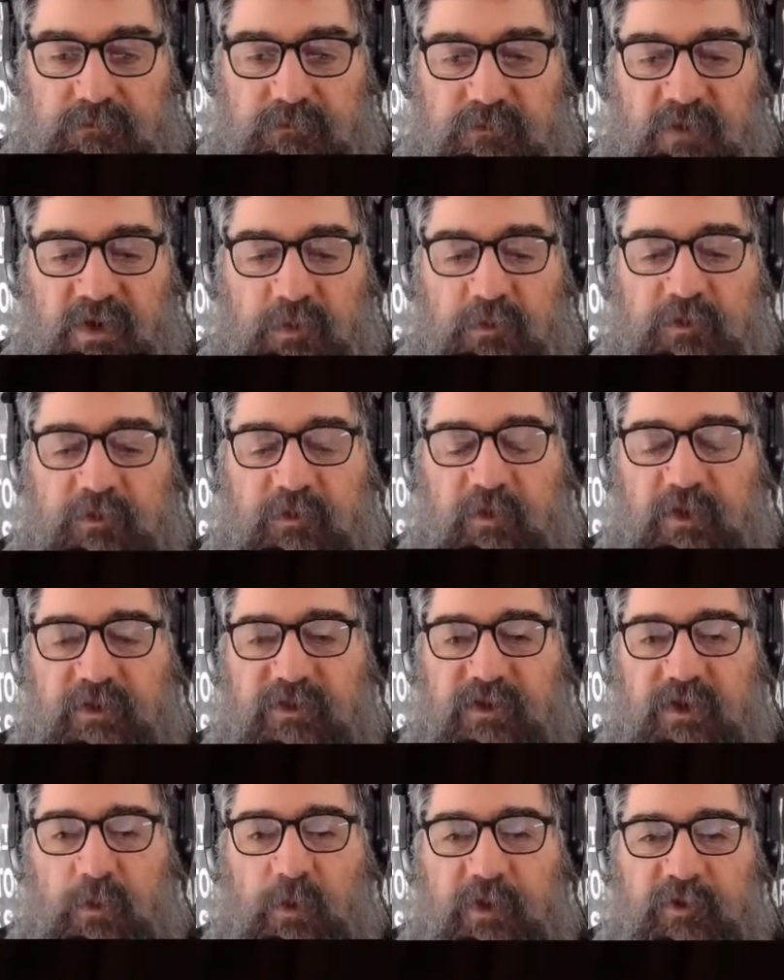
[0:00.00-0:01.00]
It was
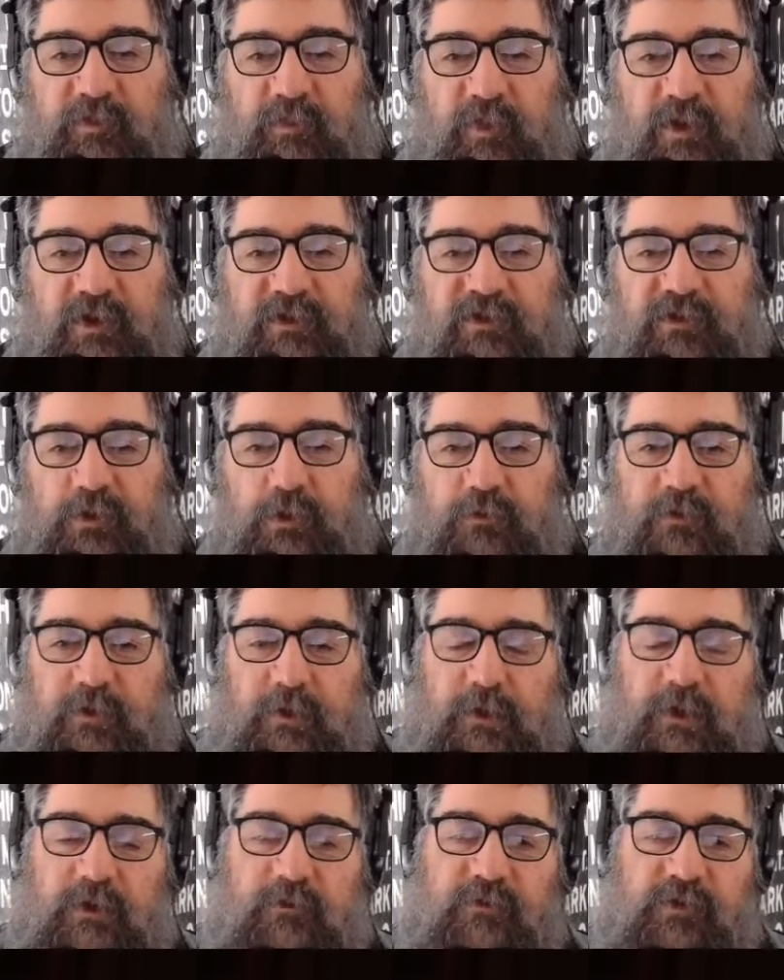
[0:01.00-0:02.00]
facing westbound, so if
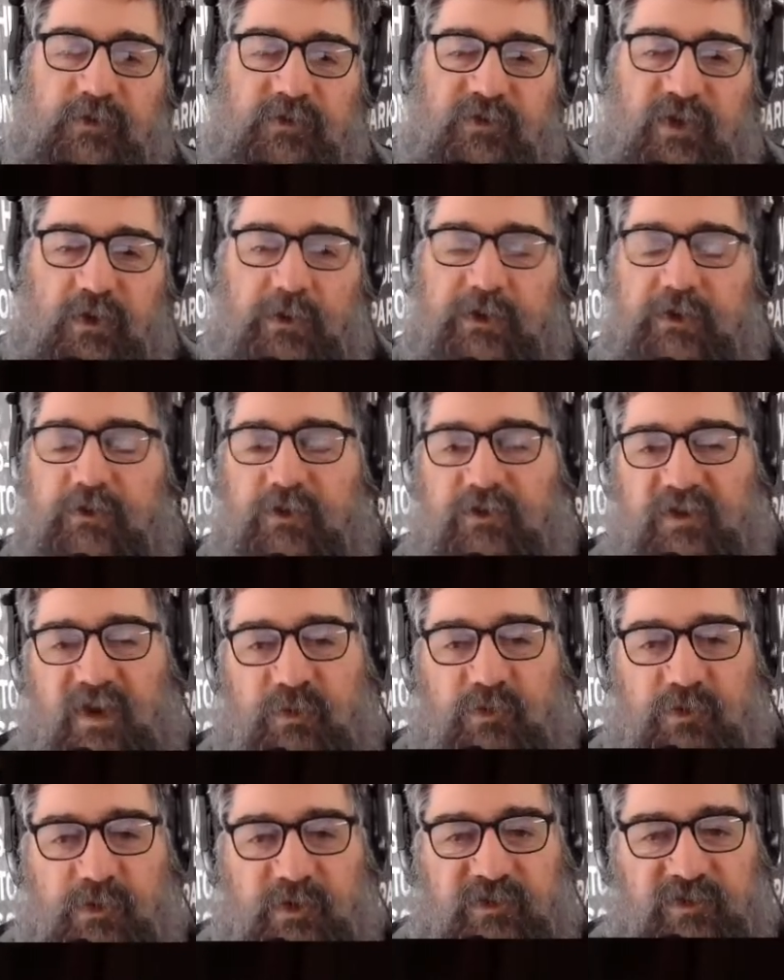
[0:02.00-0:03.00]
it left, it's going in the
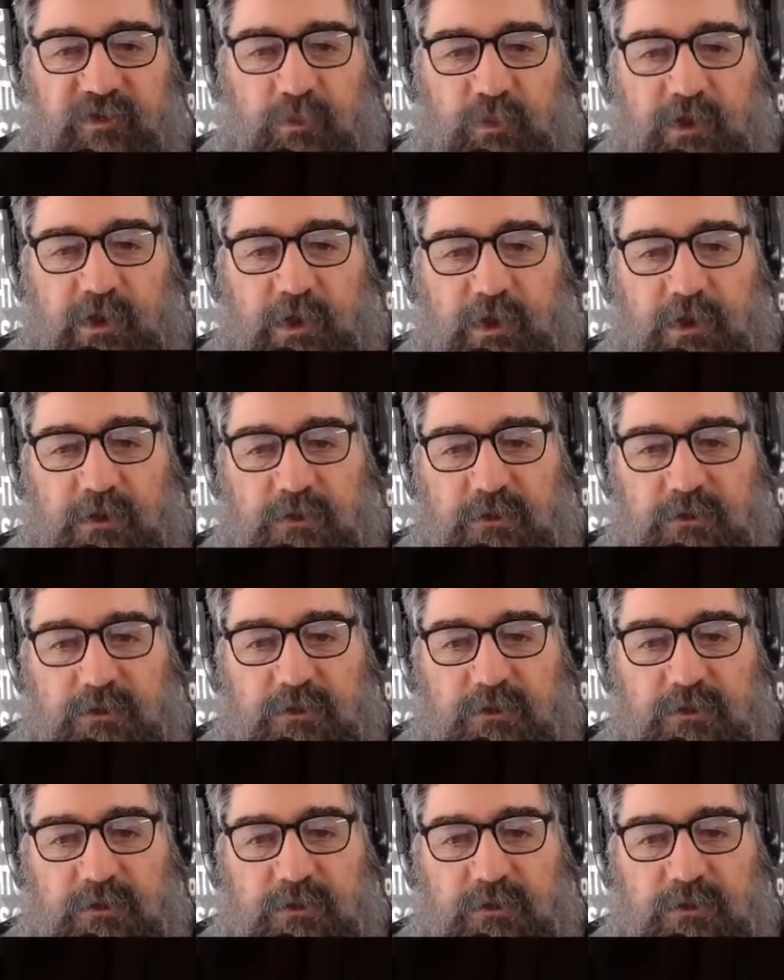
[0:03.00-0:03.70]
same direction we are.